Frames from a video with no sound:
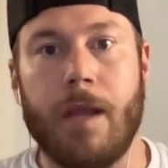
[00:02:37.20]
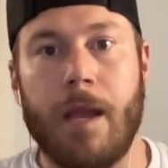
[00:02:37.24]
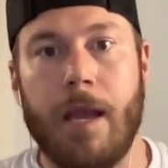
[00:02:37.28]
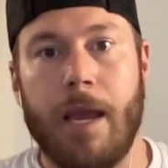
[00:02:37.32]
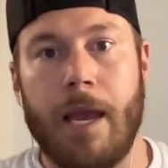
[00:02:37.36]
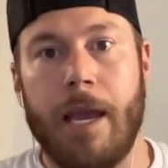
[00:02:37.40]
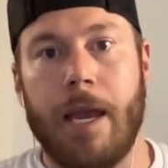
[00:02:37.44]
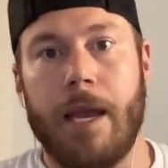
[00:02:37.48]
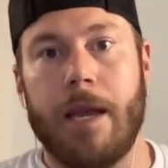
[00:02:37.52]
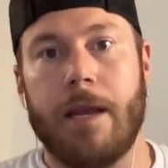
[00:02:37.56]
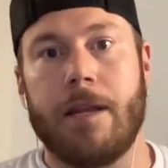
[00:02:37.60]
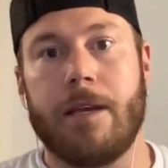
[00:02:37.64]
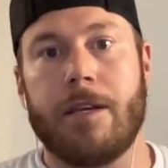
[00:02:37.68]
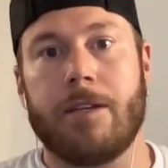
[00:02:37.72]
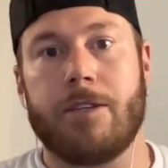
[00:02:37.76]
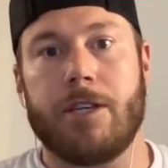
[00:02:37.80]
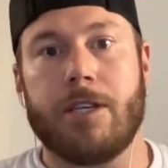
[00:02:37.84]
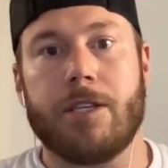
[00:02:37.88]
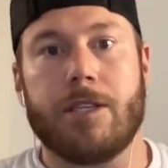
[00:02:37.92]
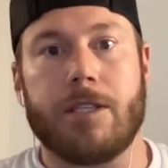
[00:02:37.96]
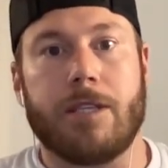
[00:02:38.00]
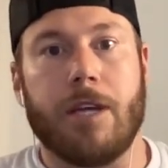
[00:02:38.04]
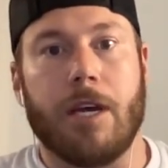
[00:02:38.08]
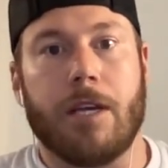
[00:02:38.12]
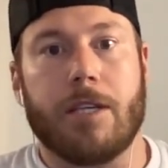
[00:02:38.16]
And it
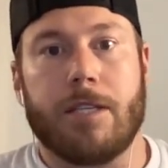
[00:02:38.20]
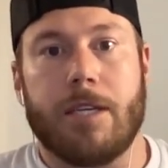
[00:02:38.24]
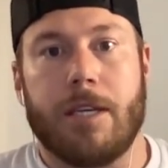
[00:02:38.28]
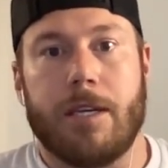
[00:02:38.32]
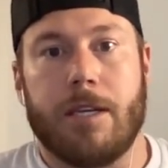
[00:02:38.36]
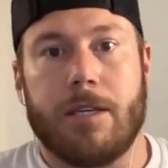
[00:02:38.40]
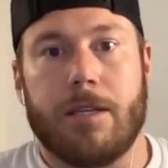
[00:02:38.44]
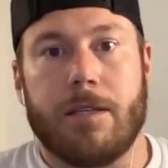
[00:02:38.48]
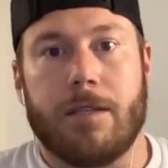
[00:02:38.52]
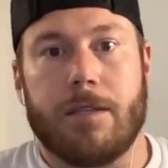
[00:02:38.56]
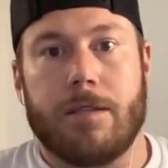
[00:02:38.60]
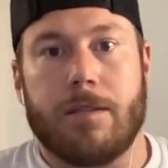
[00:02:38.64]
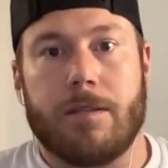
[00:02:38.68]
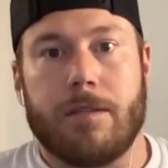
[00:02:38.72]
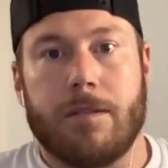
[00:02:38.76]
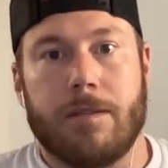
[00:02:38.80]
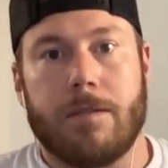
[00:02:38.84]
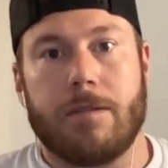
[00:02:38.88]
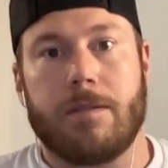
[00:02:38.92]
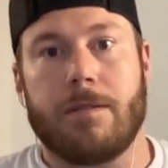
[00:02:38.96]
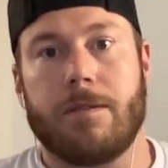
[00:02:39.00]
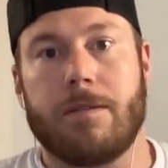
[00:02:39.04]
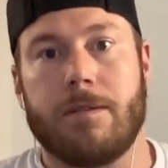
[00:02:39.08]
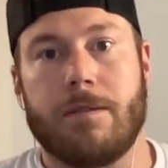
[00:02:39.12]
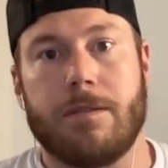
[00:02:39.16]
just doesn't
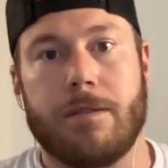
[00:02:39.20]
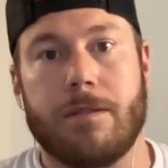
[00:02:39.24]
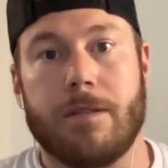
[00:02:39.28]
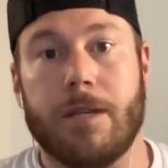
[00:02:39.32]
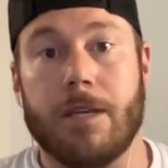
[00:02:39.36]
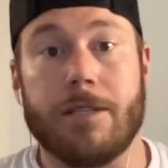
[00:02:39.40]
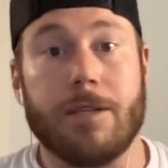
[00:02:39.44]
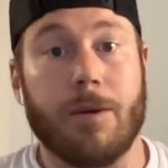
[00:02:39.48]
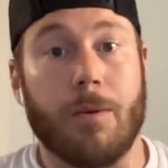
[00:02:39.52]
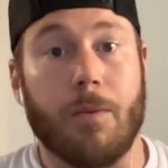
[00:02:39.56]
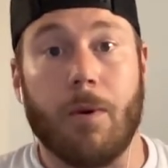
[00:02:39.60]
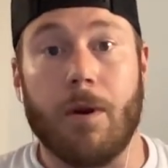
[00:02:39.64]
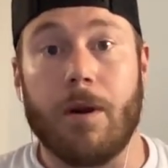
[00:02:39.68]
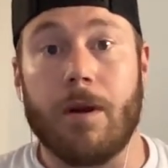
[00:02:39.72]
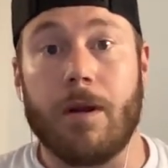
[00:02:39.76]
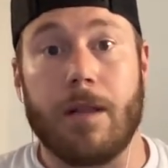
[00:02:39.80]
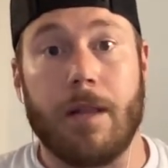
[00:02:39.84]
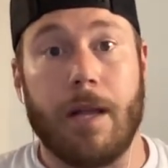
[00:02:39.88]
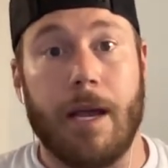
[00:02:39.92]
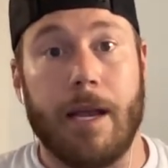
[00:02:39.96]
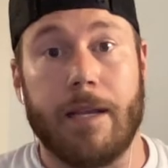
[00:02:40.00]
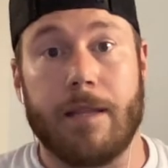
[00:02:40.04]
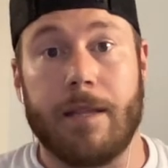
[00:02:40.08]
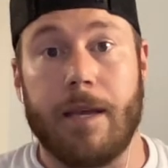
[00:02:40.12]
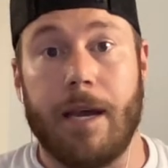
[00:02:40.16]
work
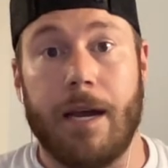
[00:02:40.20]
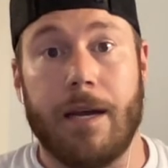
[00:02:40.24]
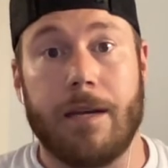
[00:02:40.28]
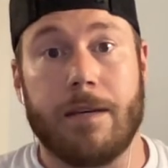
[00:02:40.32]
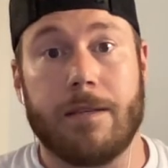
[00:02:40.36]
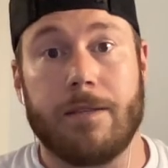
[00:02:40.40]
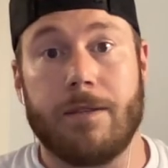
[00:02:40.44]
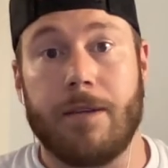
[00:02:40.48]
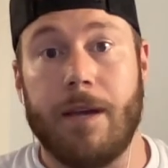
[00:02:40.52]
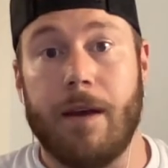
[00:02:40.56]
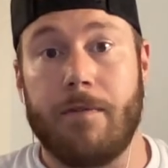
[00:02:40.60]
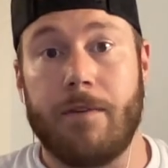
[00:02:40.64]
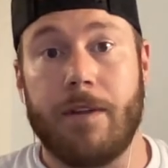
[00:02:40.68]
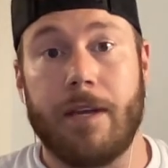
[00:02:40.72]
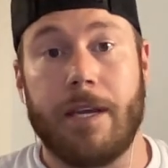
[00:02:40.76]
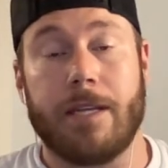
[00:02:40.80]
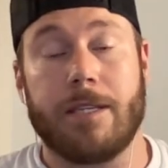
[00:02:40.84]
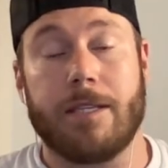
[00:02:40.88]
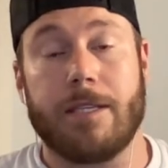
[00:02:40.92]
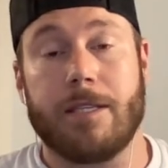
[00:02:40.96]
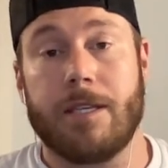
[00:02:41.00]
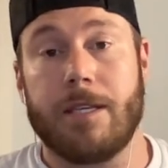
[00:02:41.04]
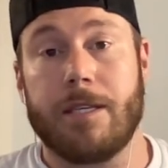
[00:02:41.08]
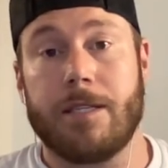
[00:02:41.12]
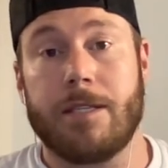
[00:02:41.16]
like that. You have to
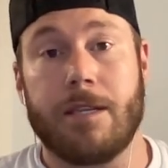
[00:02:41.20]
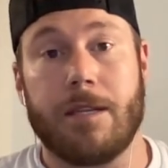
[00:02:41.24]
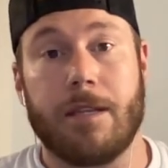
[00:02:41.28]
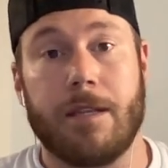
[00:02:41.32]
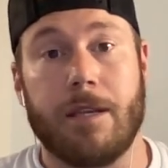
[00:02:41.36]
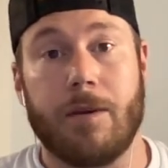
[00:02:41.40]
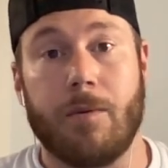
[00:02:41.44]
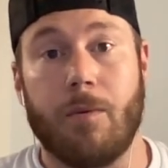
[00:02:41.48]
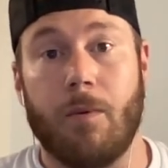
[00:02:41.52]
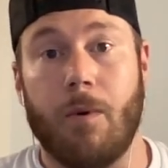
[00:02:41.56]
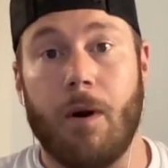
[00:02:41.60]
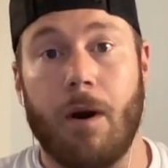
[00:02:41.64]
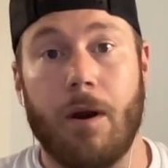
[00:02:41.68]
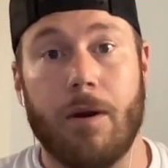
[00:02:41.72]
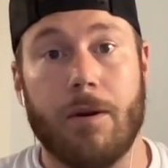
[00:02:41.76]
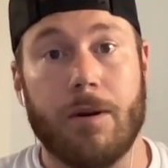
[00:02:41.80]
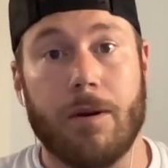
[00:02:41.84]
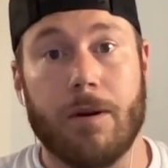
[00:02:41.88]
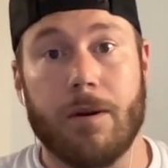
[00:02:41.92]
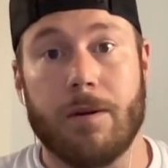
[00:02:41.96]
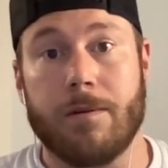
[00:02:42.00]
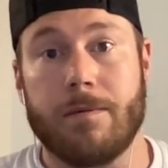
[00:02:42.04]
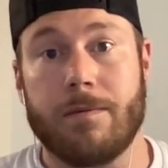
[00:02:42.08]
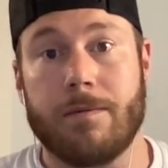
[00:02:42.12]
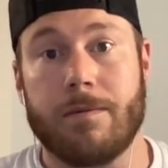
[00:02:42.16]
consistently
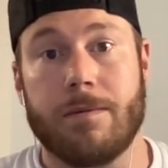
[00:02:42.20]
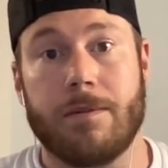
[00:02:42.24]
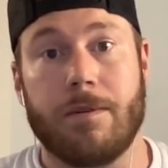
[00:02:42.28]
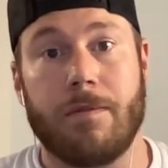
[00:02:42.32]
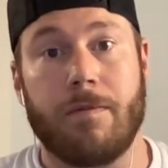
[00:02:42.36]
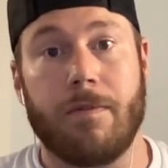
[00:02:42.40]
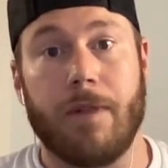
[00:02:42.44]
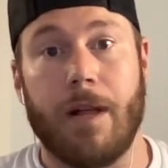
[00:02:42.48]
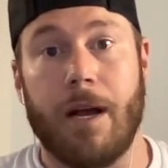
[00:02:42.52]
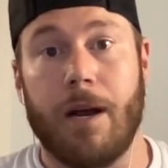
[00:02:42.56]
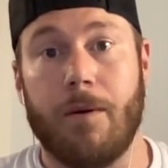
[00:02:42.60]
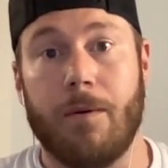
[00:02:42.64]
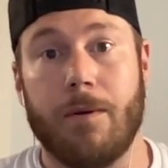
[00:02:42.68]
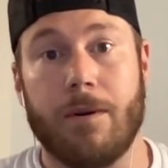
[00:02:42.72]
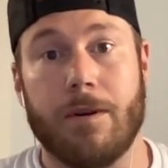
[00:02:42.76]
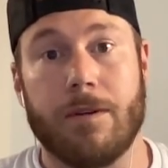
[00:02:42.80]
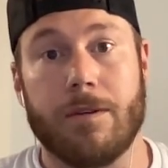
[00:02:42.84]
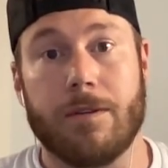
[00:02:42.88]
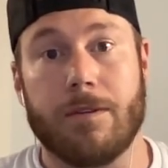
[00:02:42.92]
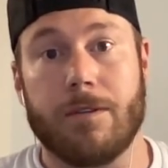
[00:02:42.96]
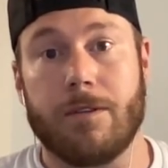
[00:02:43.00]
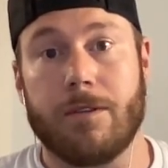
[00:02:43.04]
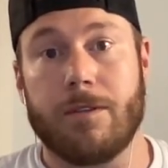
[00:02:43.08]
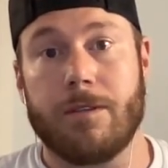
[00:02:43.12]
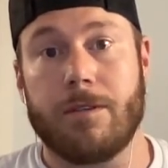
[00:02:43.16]
water the
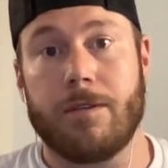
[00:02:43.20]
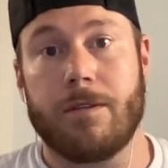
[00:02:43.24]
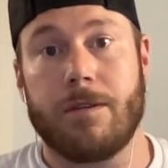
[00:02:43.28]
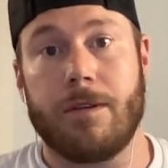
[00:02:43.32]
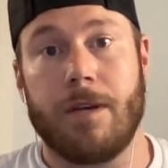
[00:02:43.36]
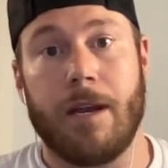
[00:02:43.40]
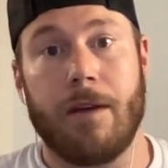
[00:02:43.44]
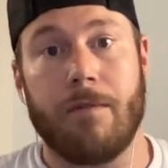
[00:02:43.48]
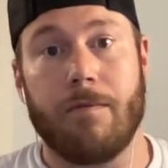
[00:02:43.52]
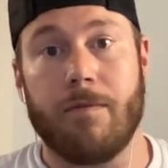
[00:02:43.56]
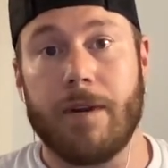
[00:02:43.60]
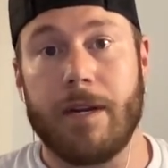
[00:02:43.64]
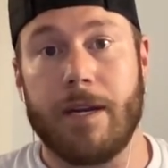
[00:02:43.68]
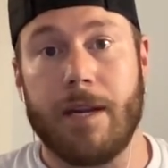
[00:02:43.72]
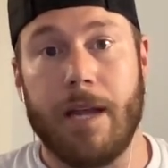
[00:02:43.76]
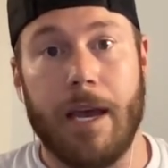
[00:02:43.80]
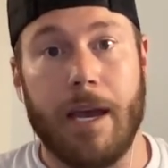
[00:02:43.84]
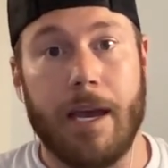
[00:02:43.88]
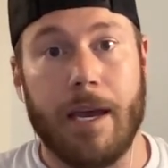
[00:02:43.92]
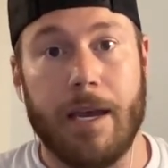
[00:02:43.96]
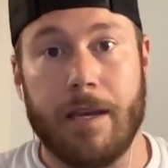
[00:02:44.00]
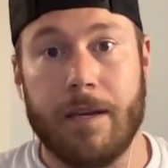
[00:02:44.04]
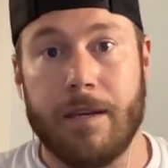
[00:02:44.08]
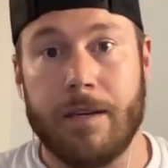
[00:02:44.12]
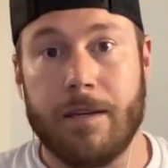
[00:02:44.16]
flowers every
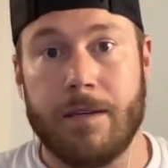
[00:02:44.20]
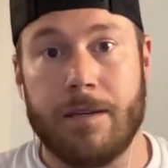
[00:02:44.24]
day.